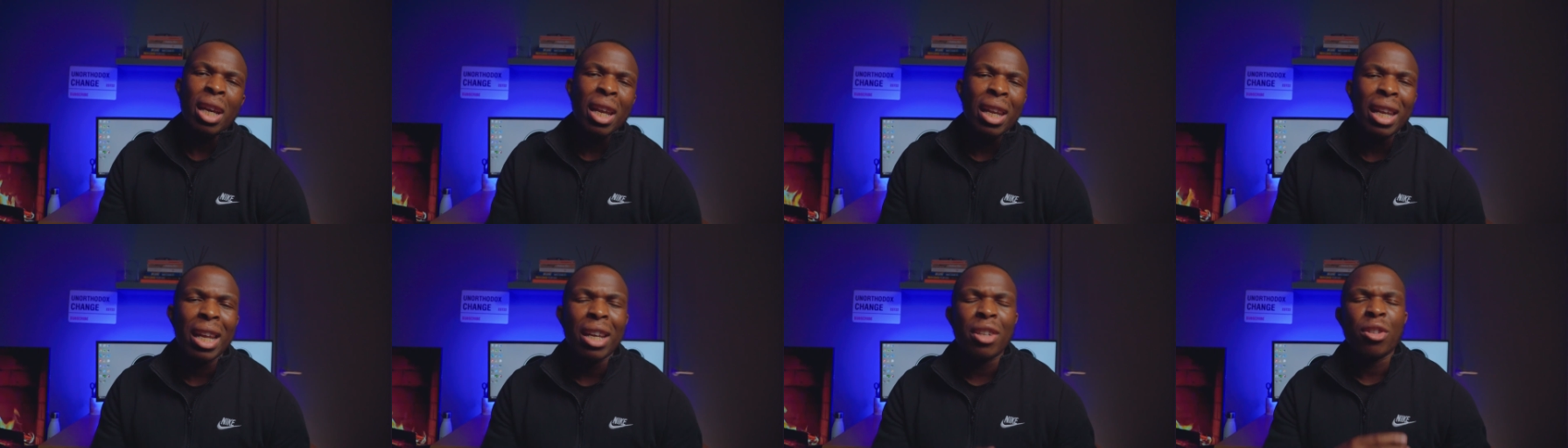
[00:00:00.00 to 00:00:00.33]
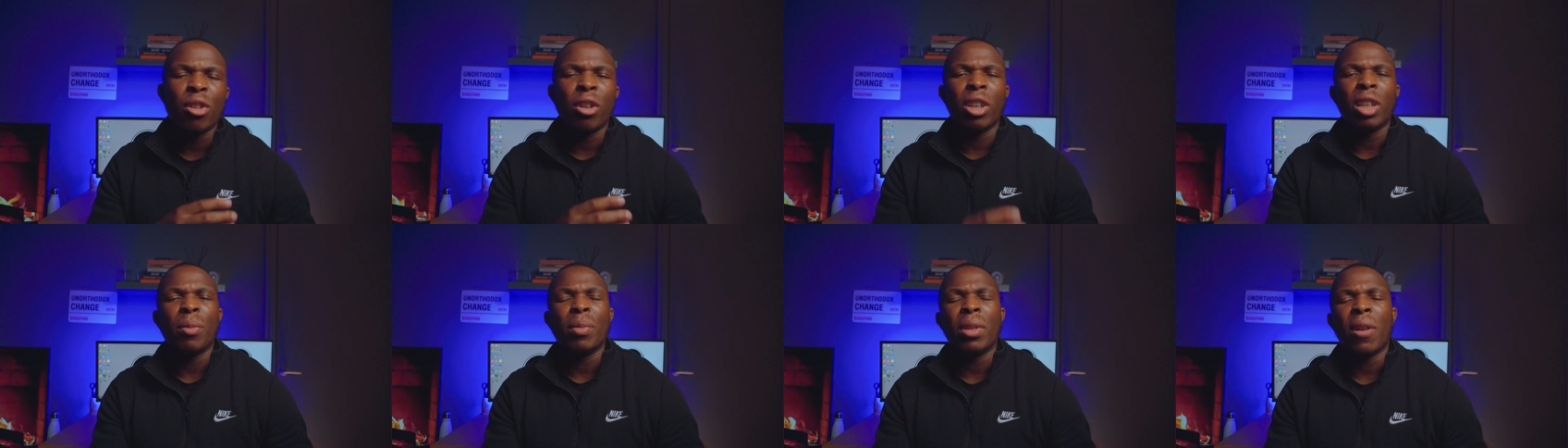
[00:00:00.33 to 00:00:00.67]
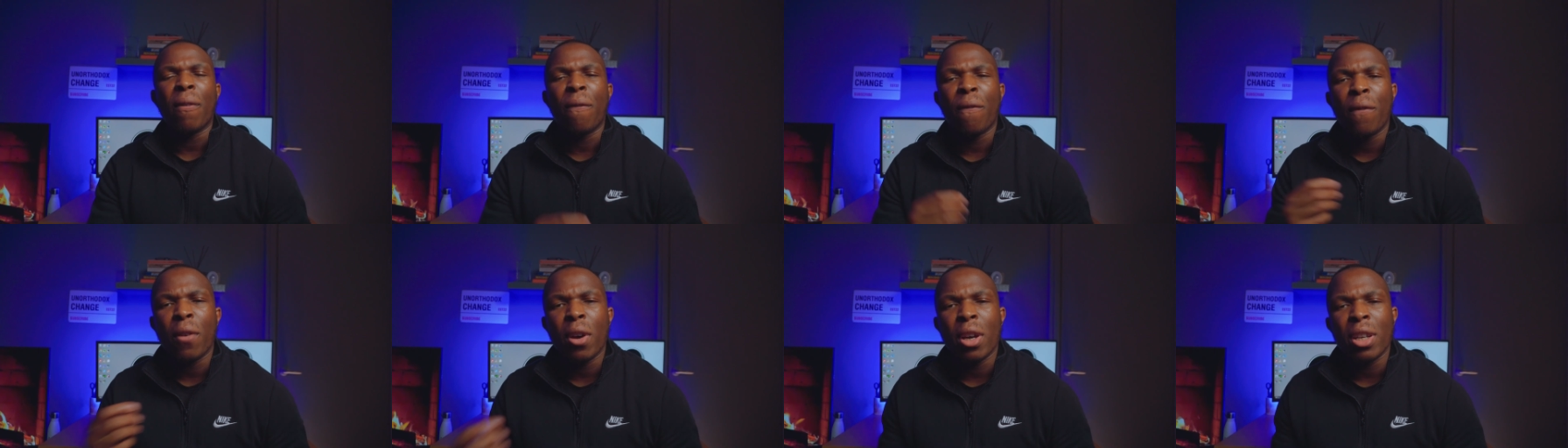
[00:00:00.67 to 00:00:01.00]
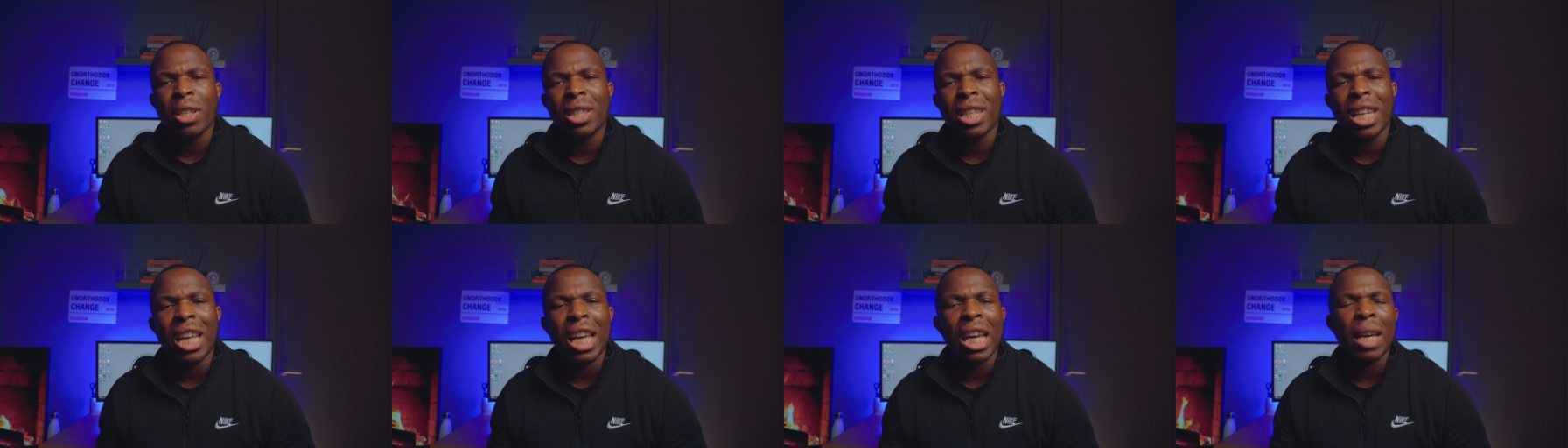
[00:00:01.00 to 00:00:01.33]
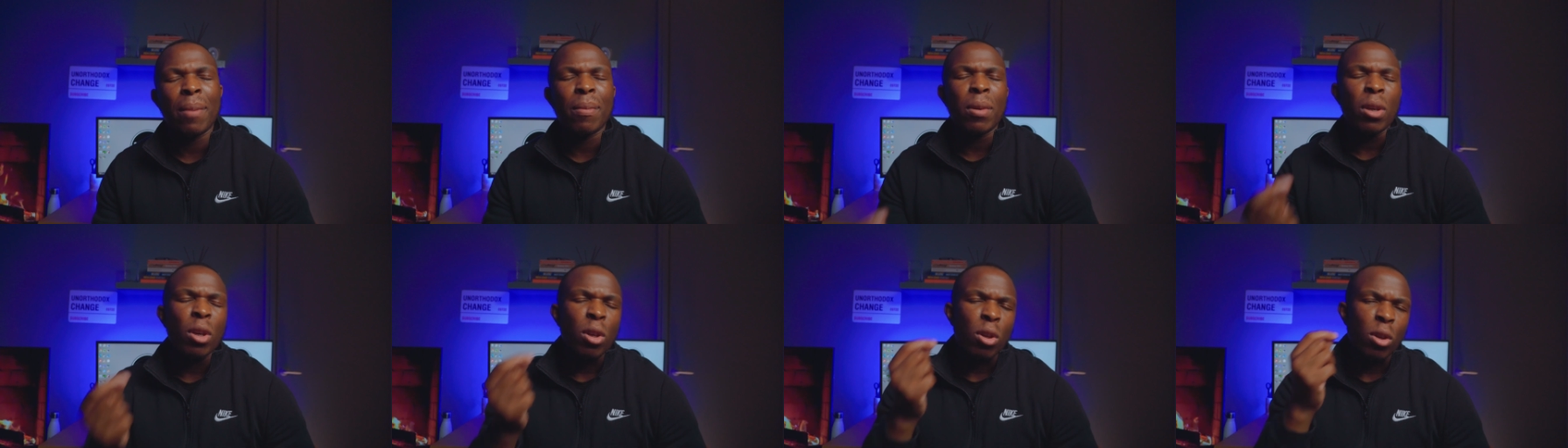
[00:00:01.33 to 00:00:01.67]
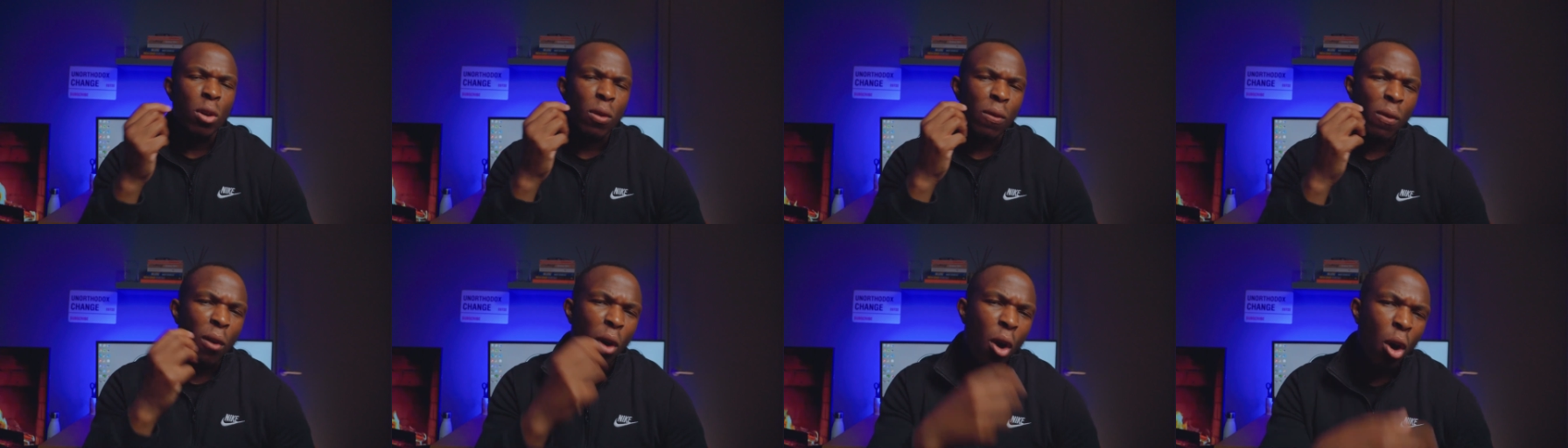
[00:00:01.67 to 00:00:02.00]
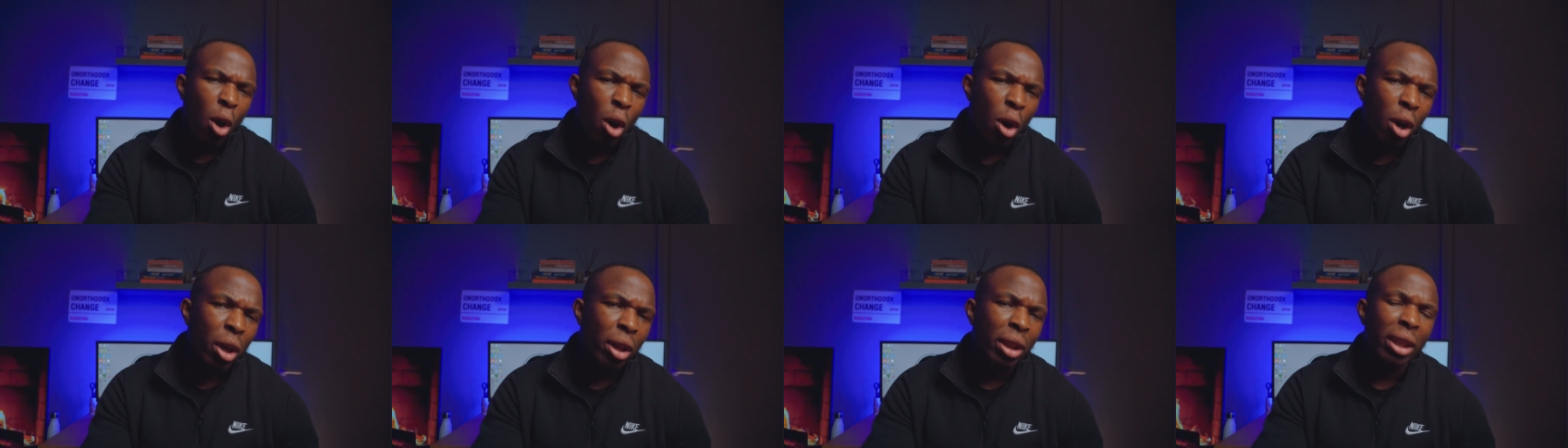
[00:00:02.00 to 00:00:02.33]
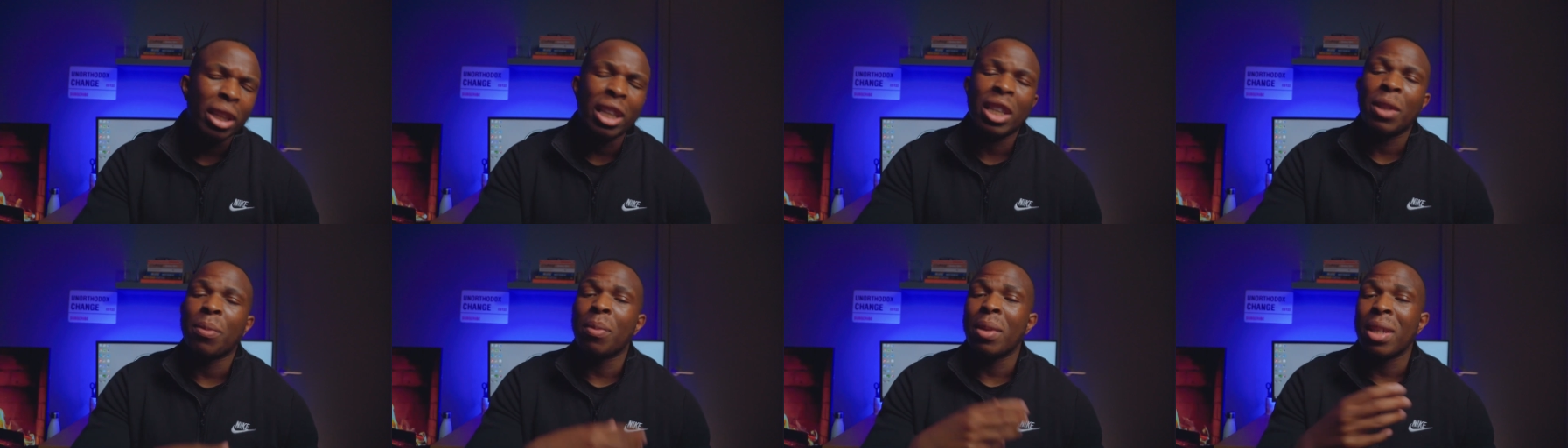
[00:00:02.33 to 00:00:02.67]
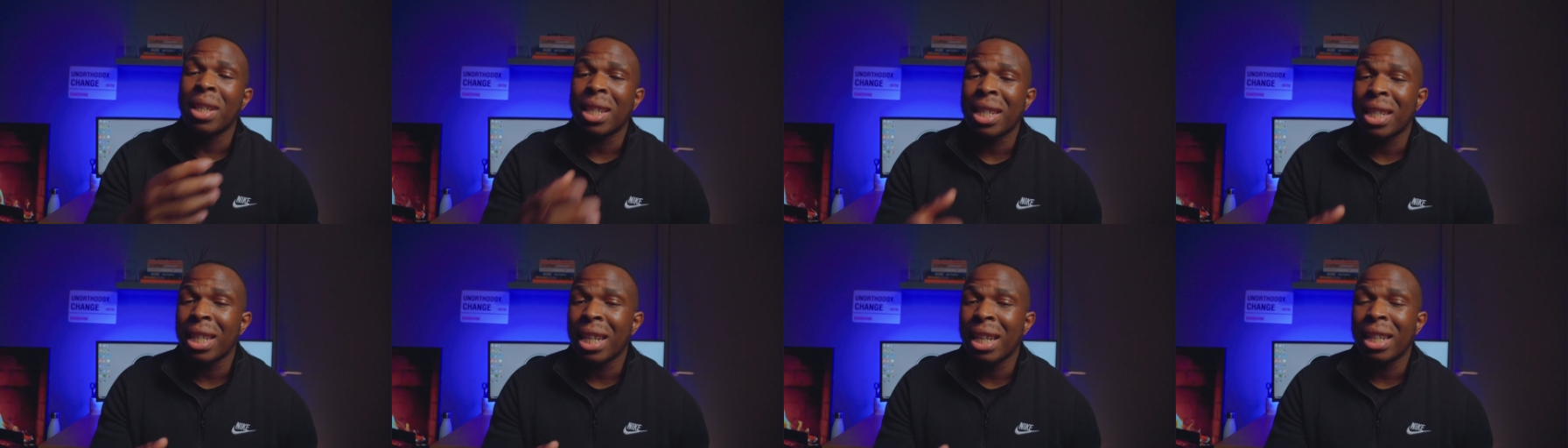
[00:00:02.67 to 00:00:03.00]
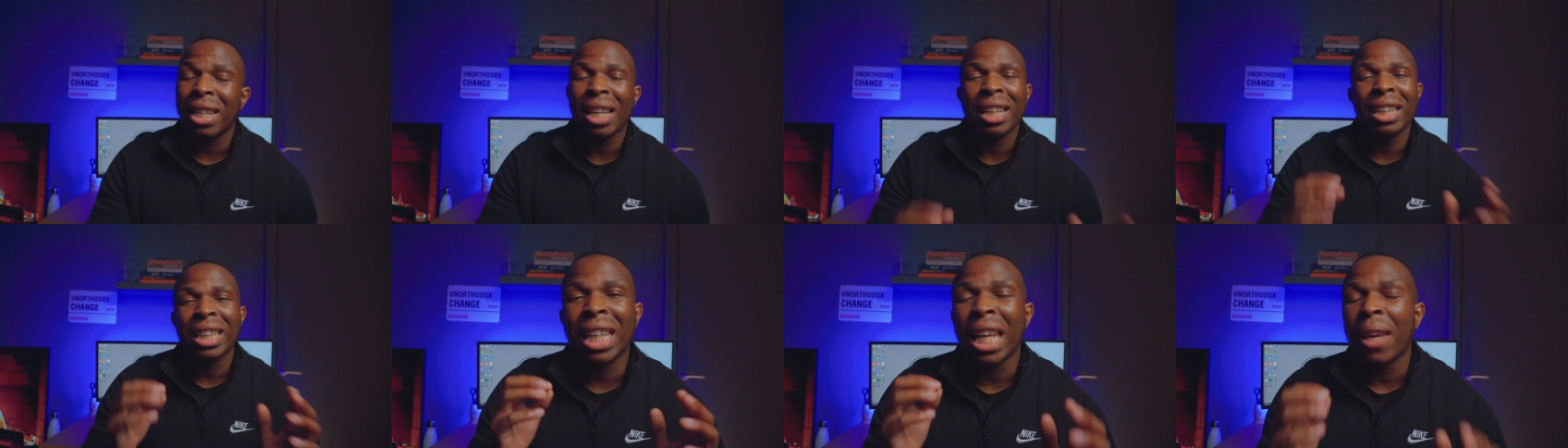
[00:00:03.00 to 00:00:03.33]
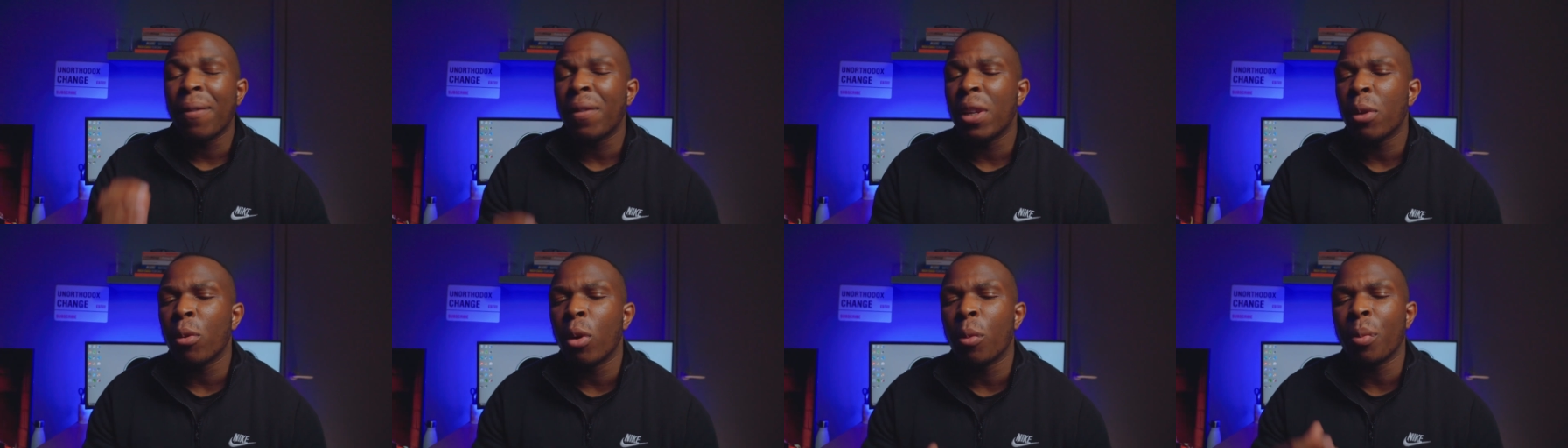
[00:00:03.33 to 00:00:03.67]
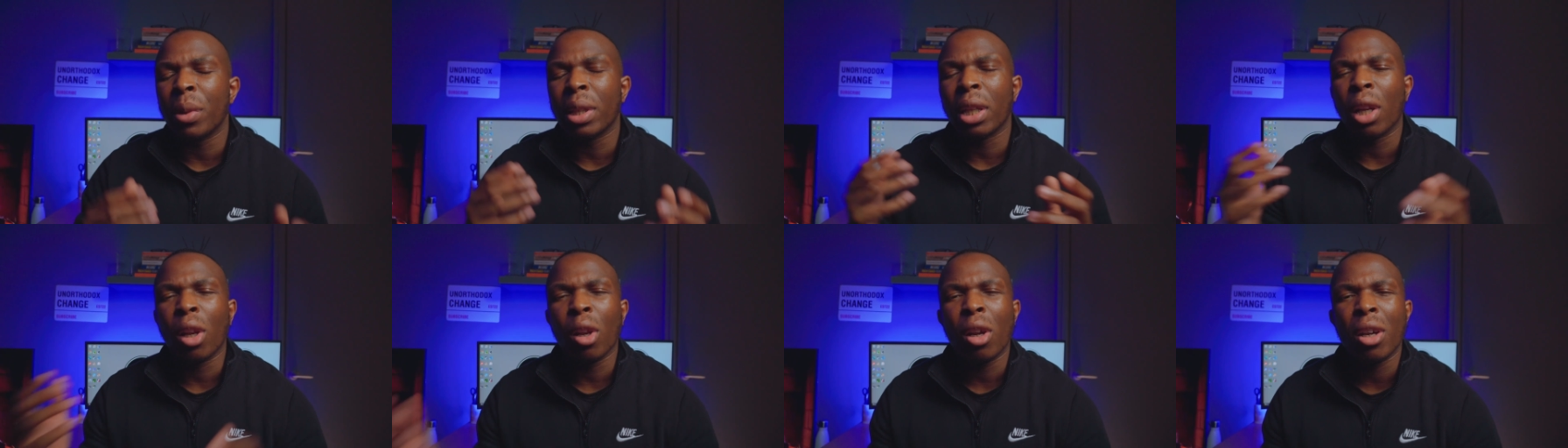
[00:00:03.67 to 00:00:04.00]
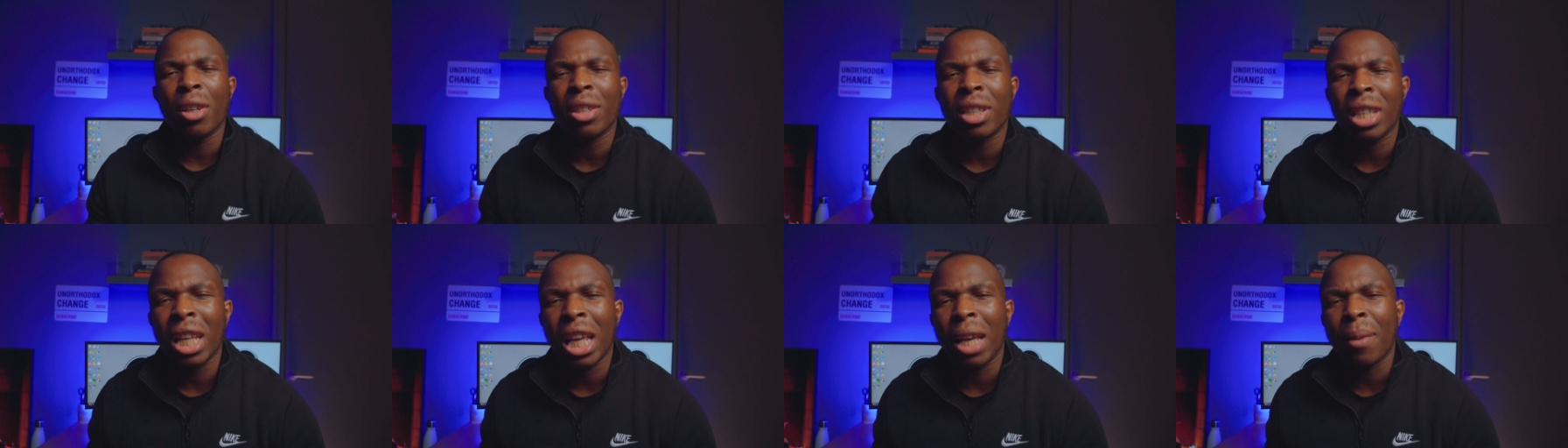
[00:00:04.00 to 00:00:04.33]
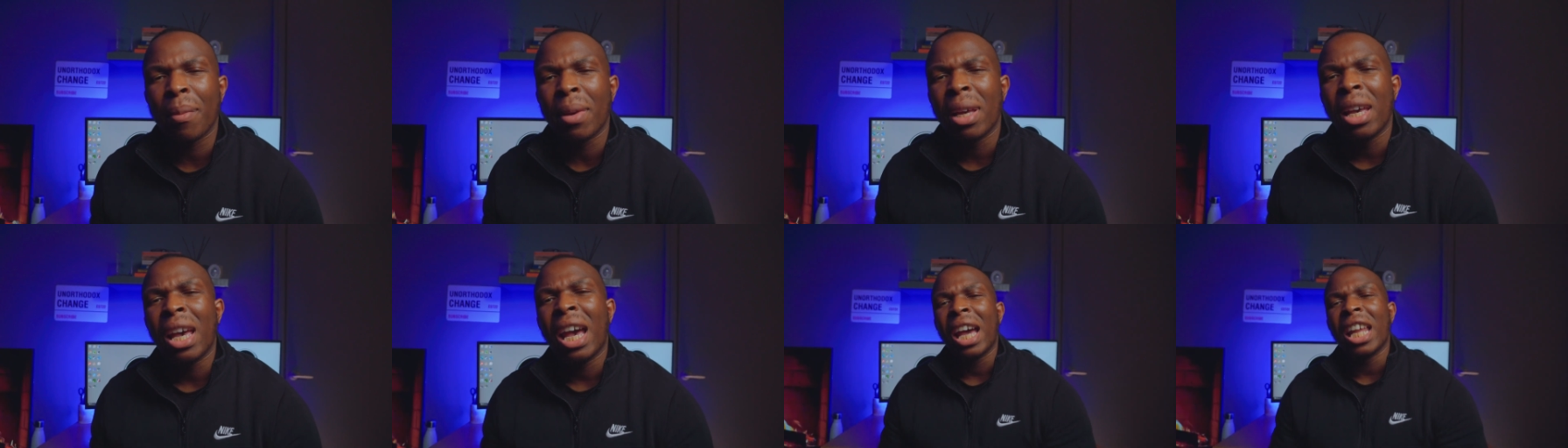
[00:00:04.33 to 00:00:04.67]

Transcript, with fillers: Now it's not gonna be the first time you've heard this being said and definitely won't be the last time